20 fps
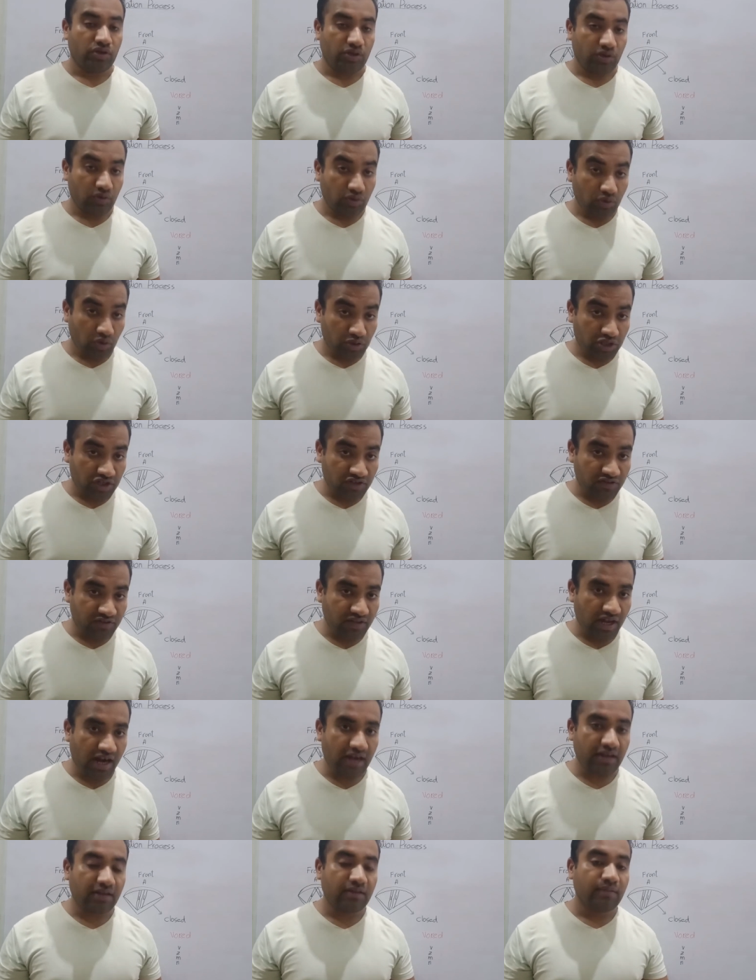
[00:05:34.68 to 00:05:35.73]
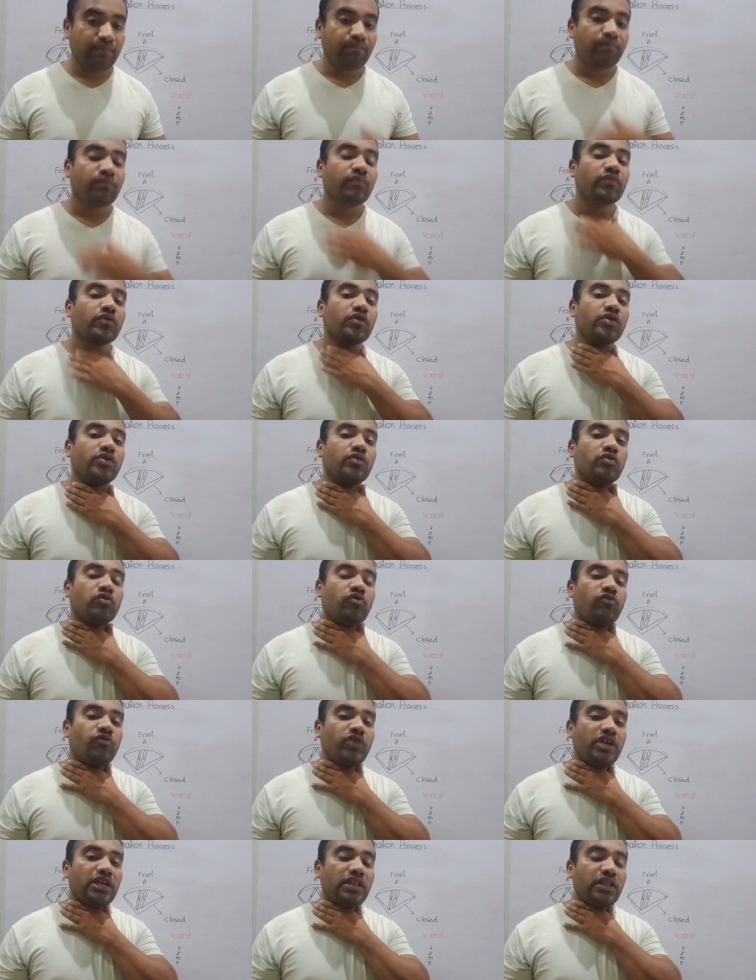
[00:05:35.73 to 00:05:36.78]
you notice that you
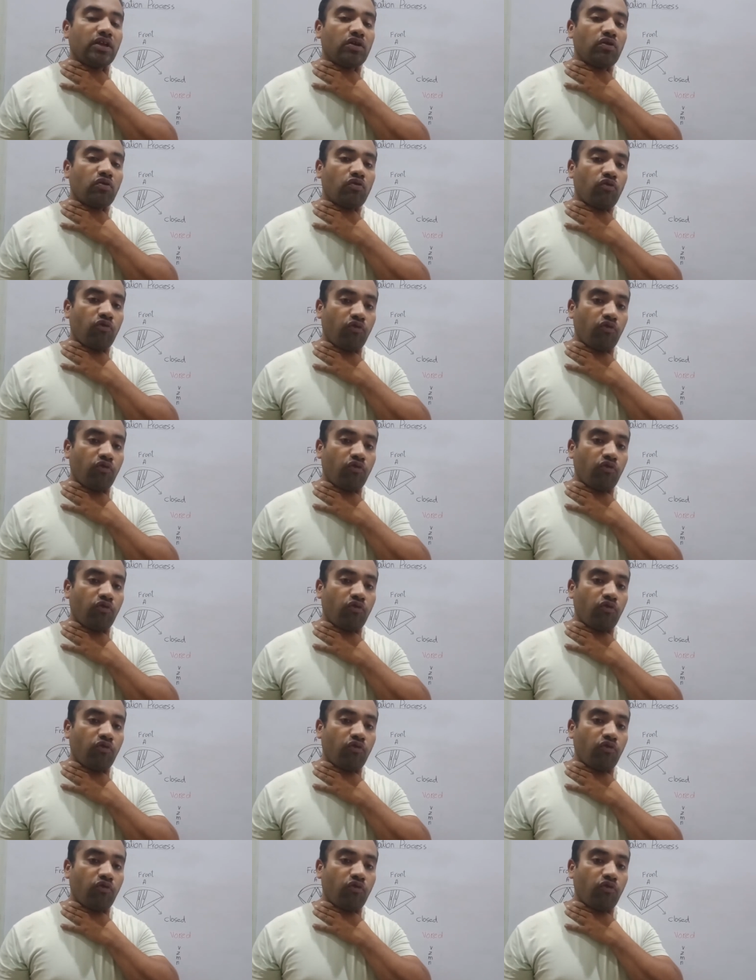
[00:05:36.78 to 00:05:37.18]
feel